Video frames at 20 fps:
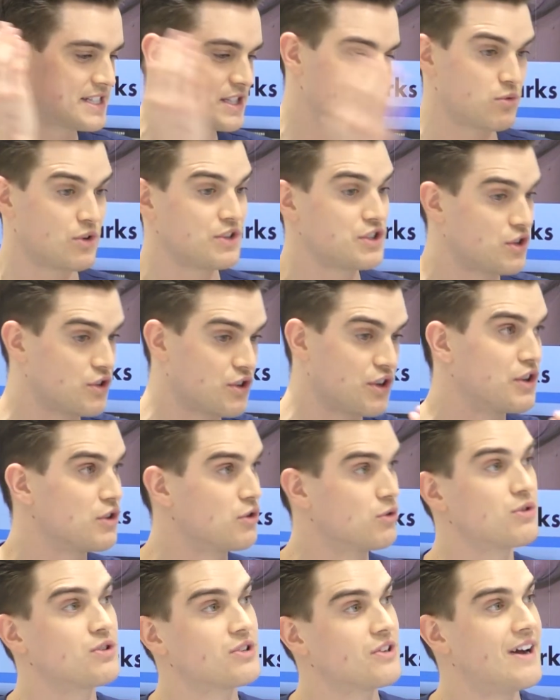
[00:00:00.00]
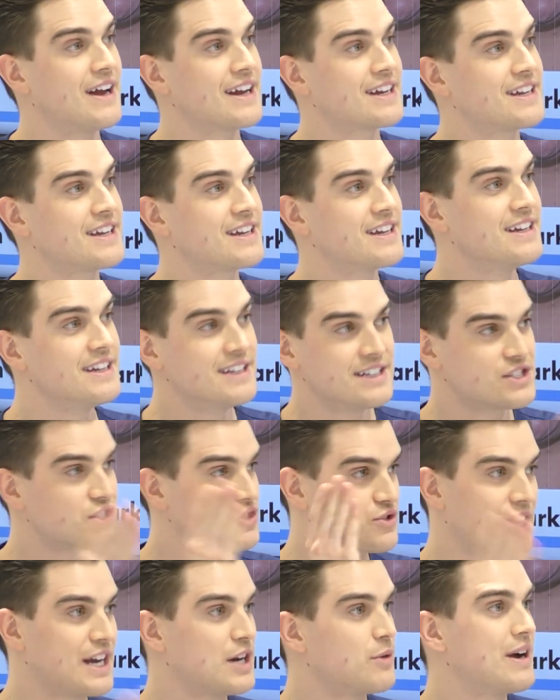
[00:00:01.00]
is what you're going to look like
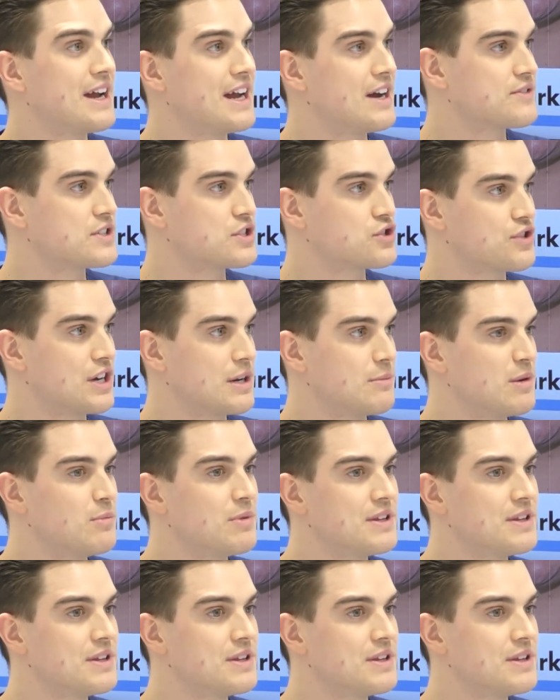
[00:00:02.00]
straight away after treatment,